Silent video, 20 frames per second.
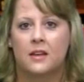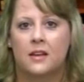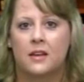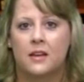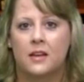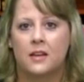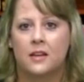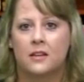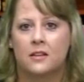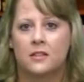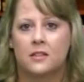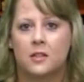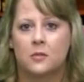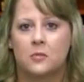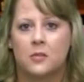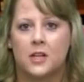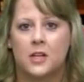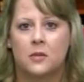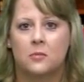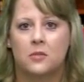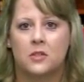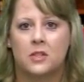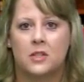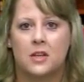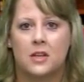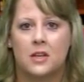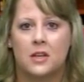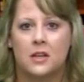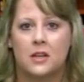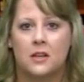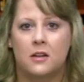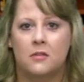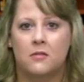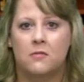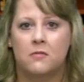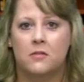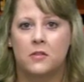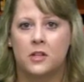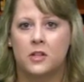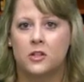And sometimes they
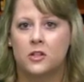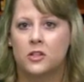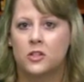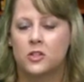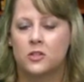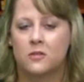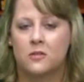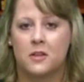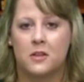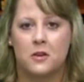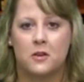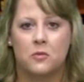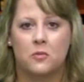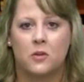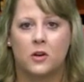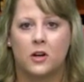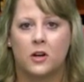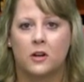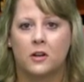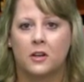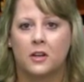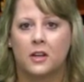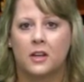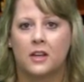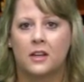finish their work,